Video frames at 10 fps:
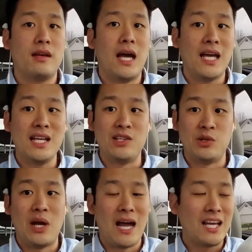I can
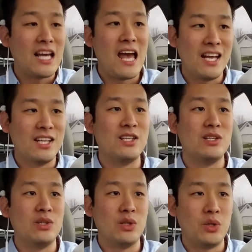
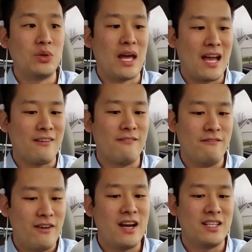do that. I can
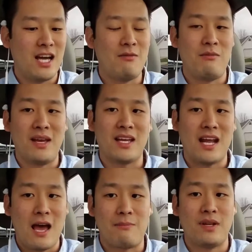find time and make it
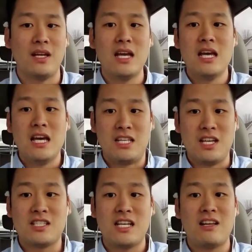happen. It
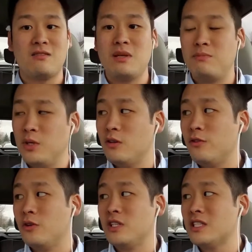doesn't have to be
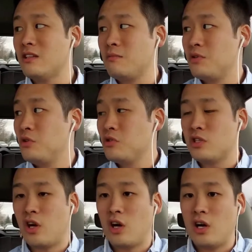beautiful. It doesn't have to produce
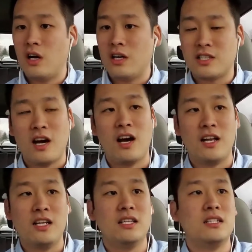a
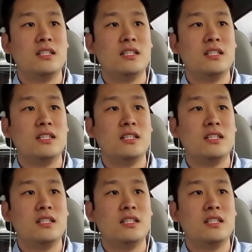ton.